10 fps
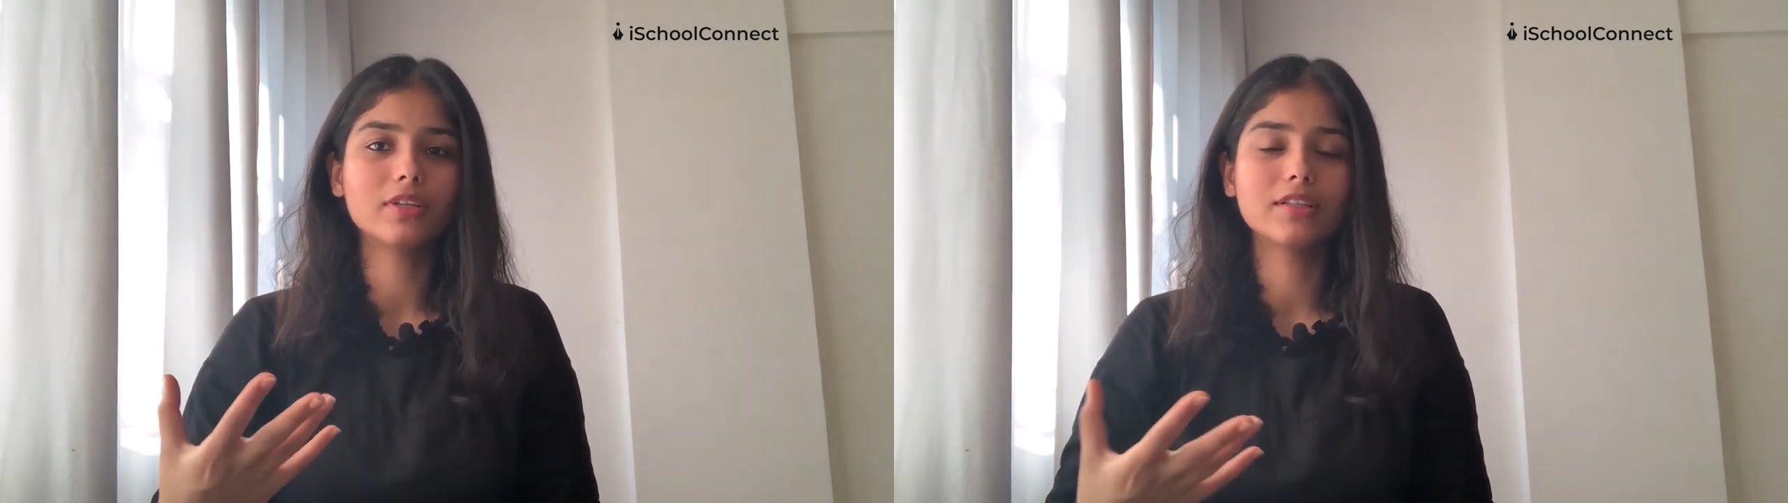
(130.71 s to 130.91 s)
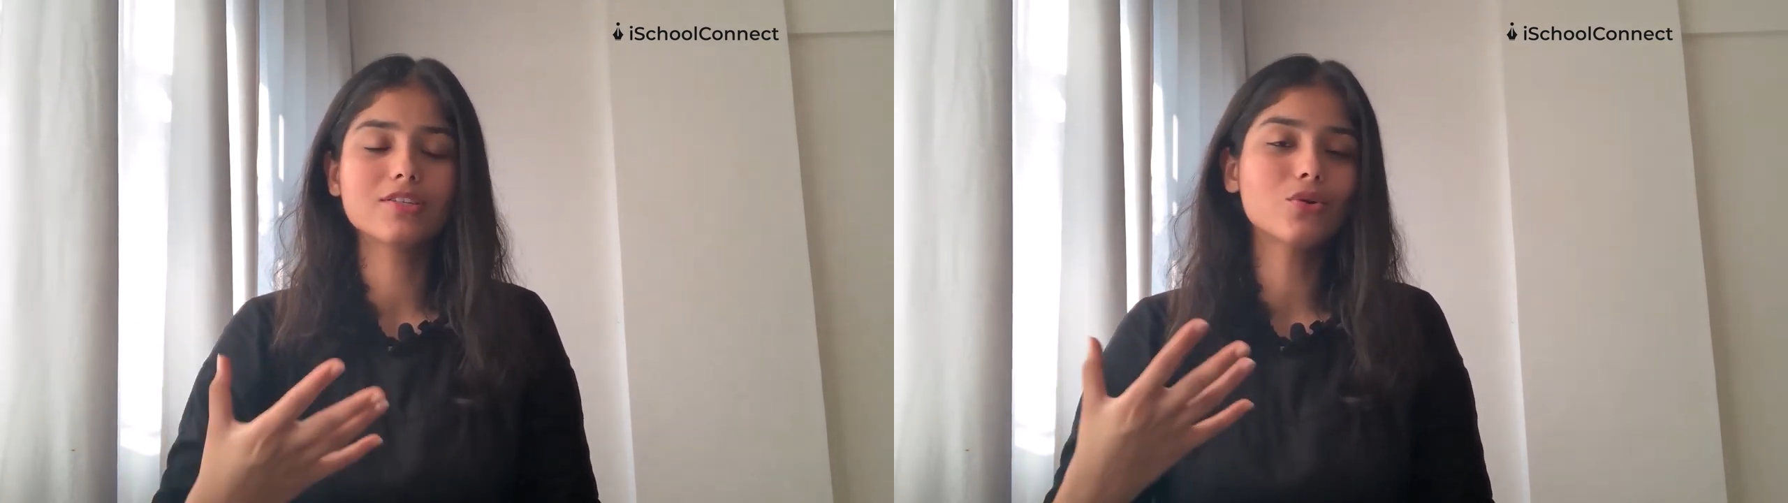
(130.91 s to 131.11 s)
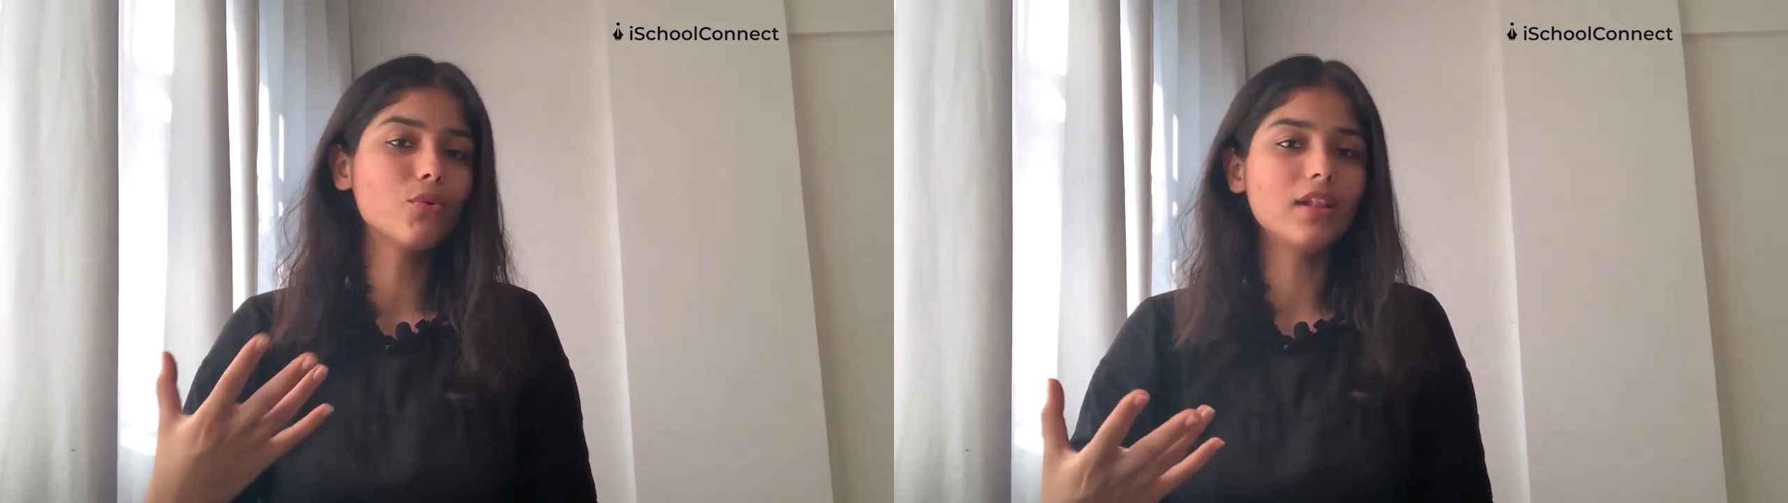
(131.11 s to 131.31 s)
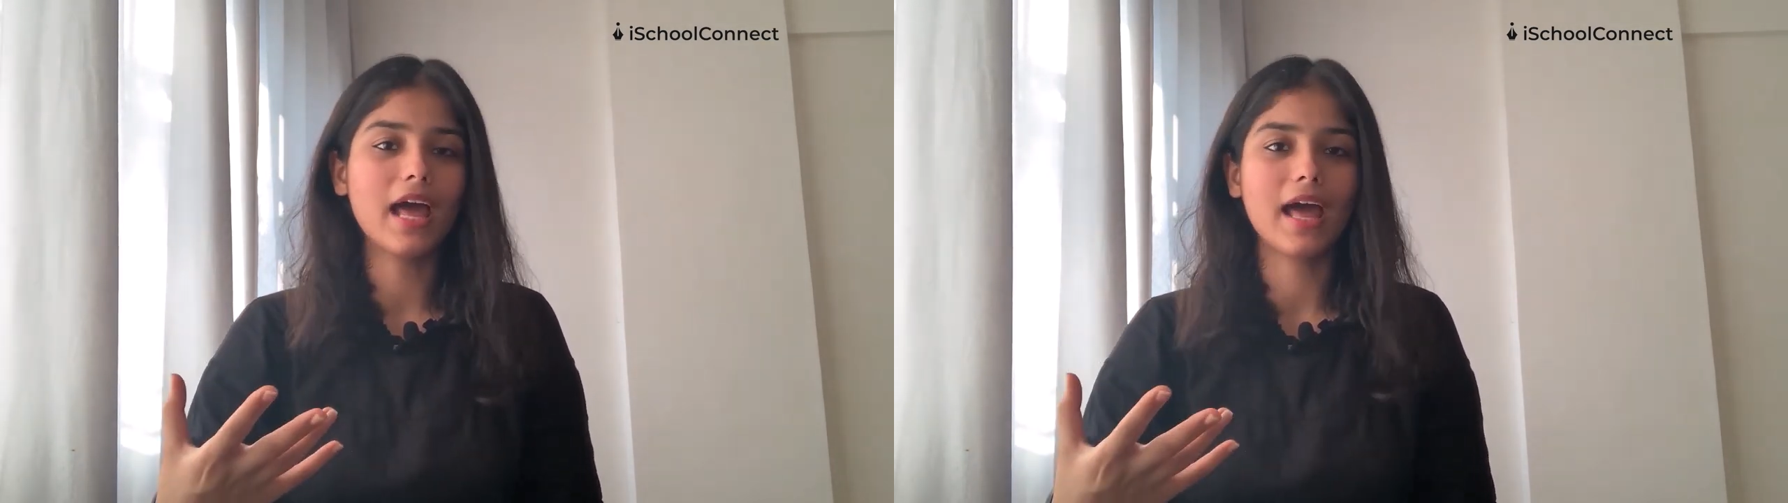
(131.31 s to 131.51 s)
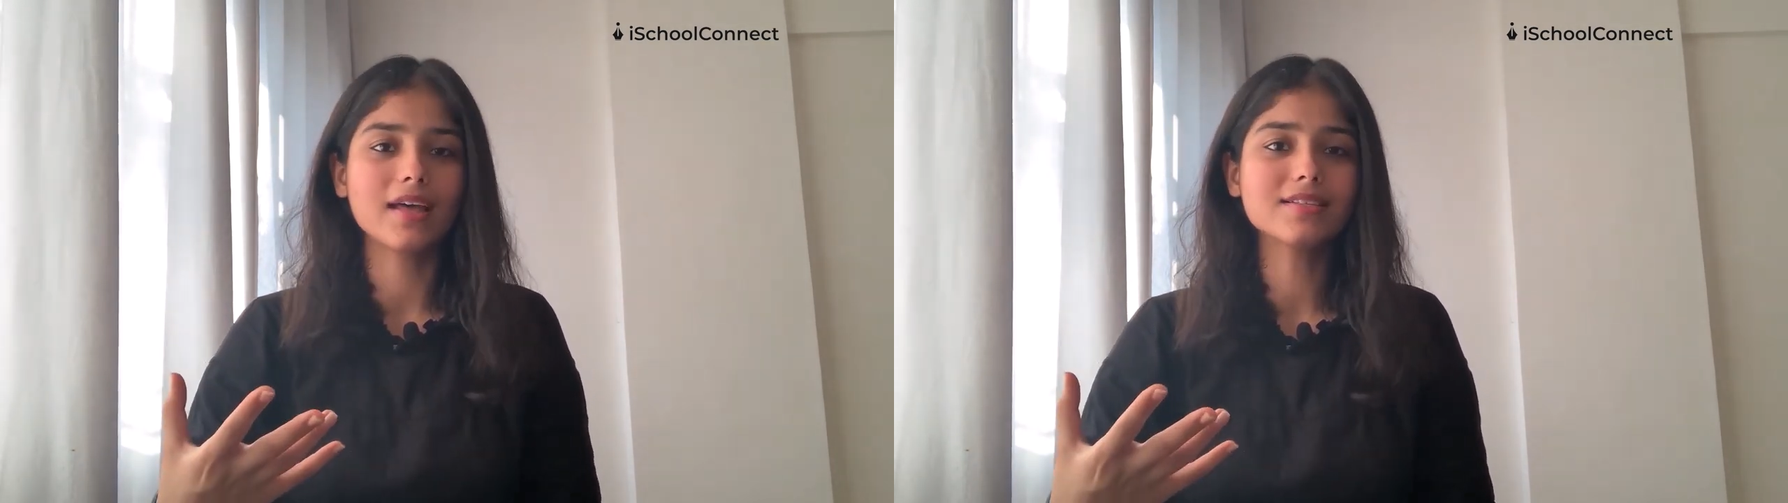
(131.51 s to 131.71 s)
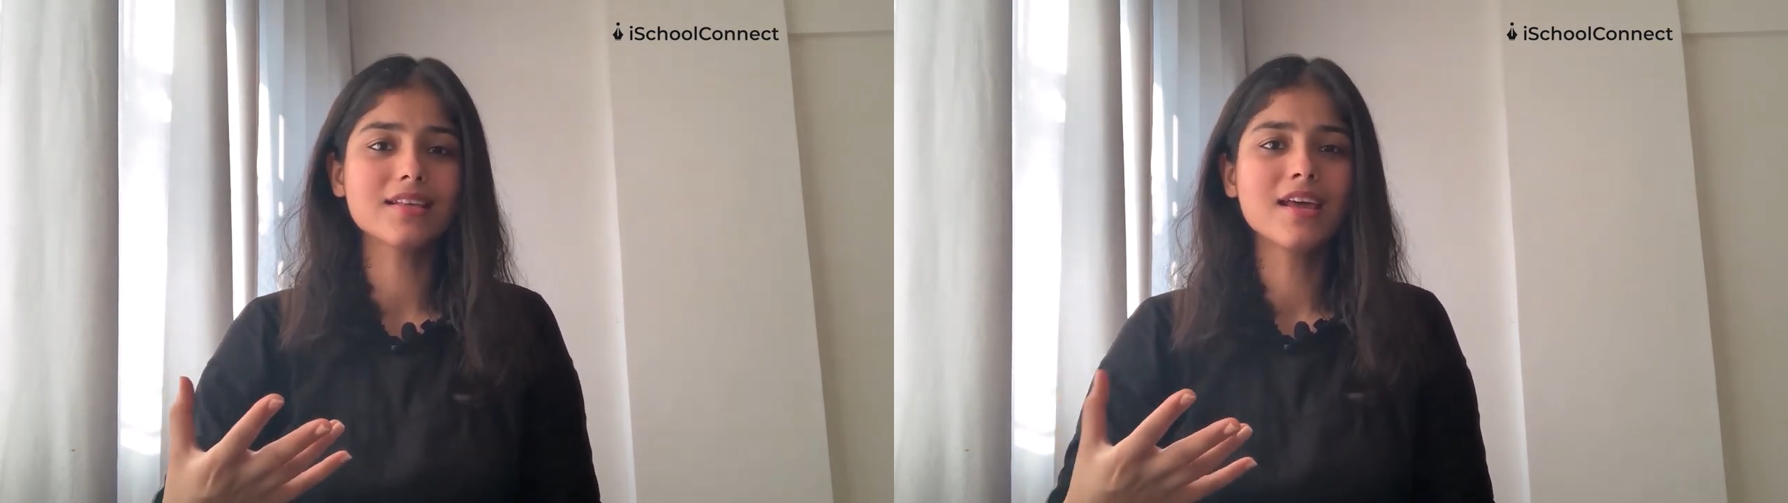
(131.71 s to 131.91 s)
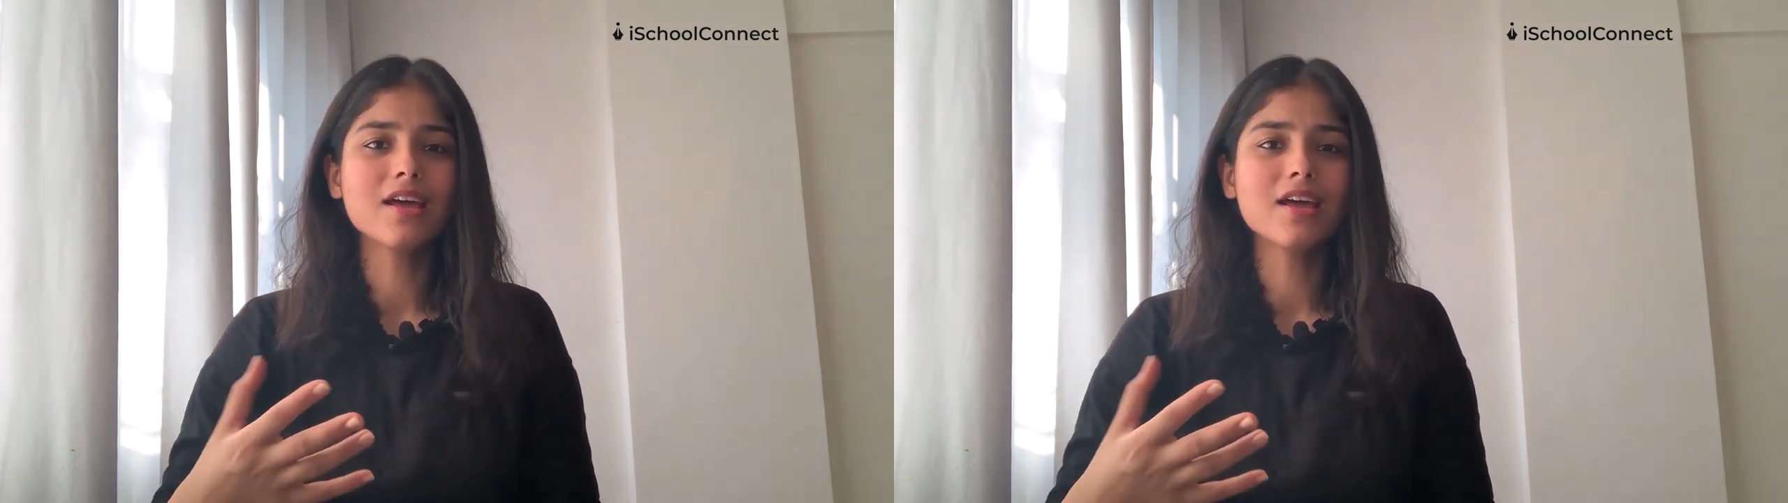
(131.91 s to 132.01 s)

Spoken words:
that the school has,